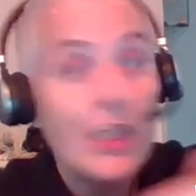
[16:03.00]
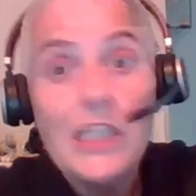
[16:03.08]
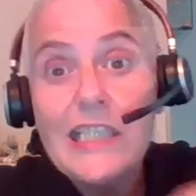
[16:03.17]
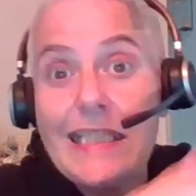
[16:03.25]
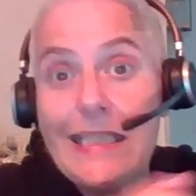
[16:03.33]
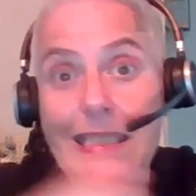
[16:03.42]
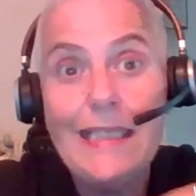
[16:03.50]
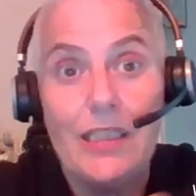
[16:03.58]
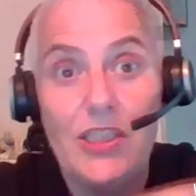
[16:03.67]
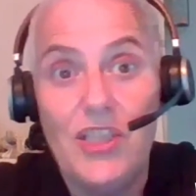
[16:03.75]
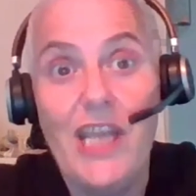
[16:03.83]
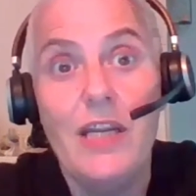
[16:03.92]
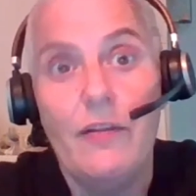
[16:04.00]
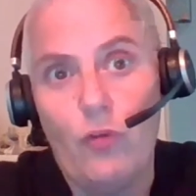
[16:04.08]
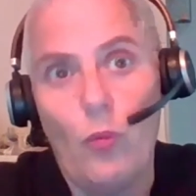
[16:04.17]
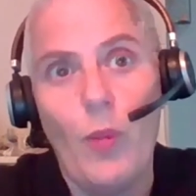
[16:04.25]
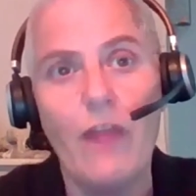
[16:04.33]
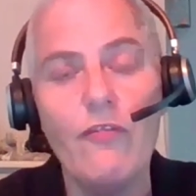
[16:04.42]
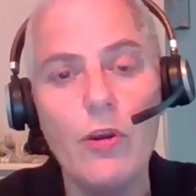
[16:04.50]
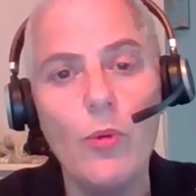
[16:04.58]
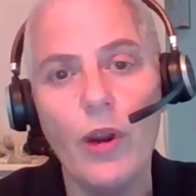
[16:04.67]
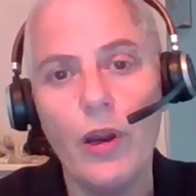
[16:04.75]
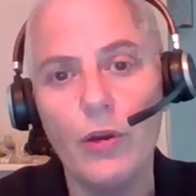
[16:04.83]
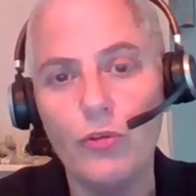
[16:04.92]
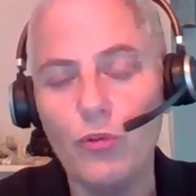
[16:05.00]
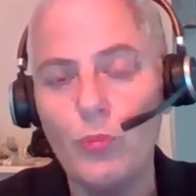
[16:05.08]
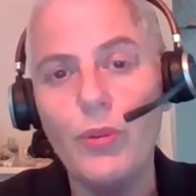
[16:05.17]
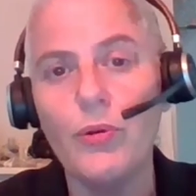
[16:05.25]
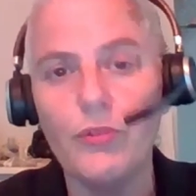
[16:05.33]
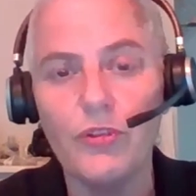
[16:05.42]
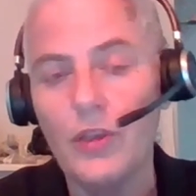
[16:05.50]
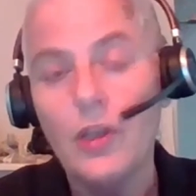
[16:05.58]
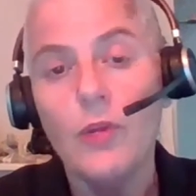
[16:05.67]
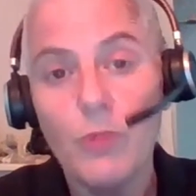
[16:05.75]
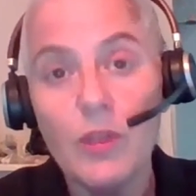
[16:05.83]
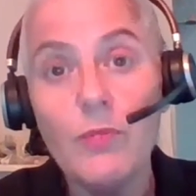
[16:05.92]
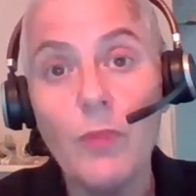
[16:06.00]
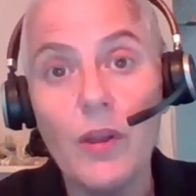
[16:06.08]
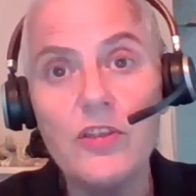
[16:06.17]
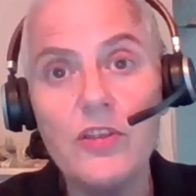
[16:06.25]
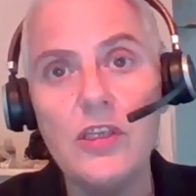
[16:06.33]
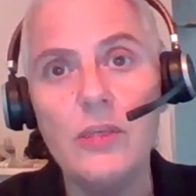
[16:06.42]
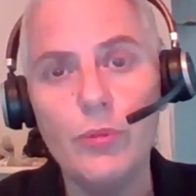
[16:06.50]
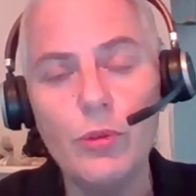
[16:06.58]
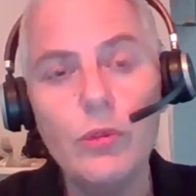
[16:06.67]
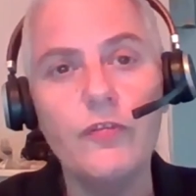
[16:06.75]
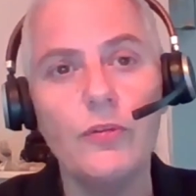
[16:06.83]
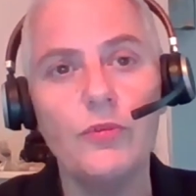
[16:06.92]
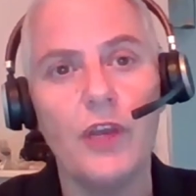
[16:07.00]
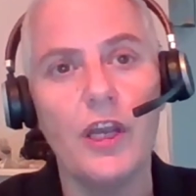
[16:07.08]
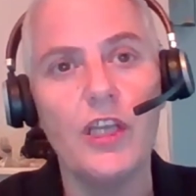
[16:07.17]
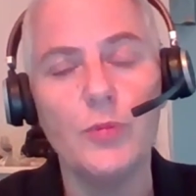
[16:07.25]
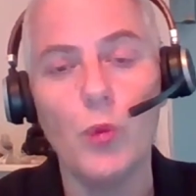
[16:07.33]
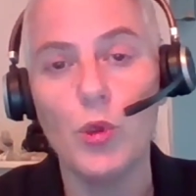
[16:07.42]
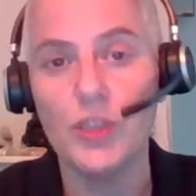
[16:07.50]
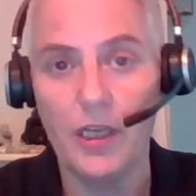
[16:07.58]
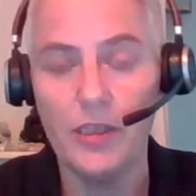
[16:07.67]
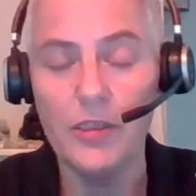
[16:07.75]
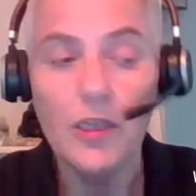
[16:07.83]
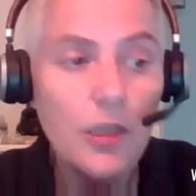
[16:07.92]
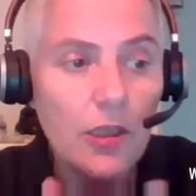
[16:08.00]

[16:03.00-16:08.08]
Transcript: stealing data from everywhere to build with my team beautiful dashboards and